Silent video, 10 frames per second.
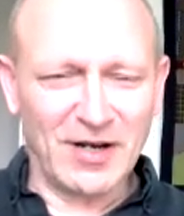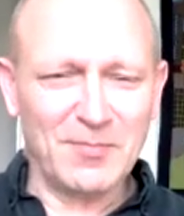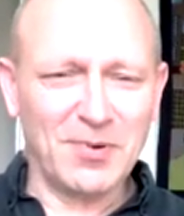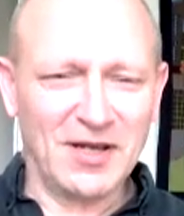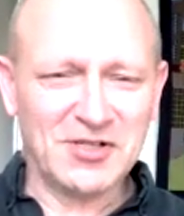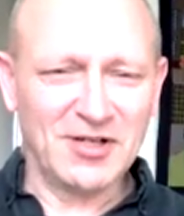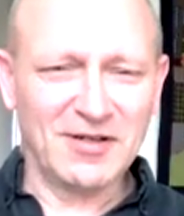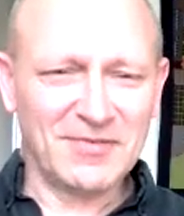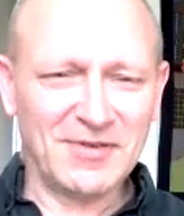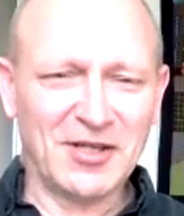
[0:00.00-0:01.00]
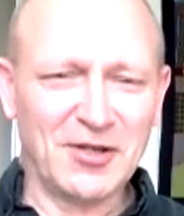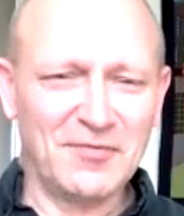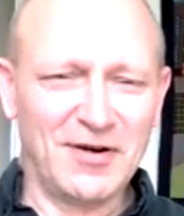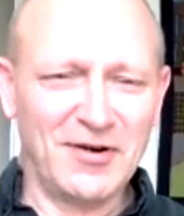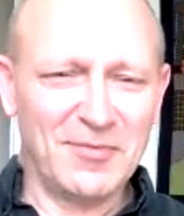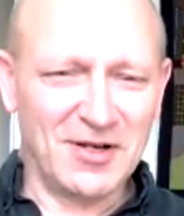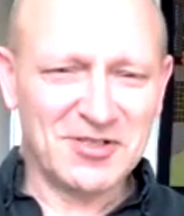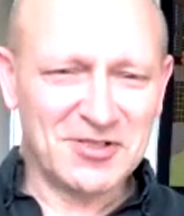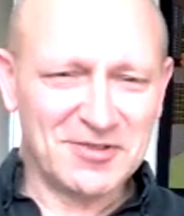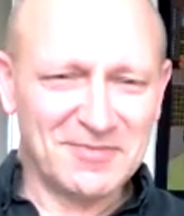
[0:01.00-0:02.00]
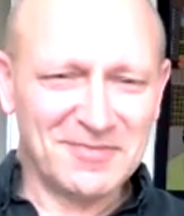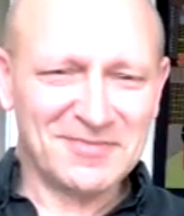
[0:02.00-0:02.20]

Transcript: great pleasure. Thank you very much.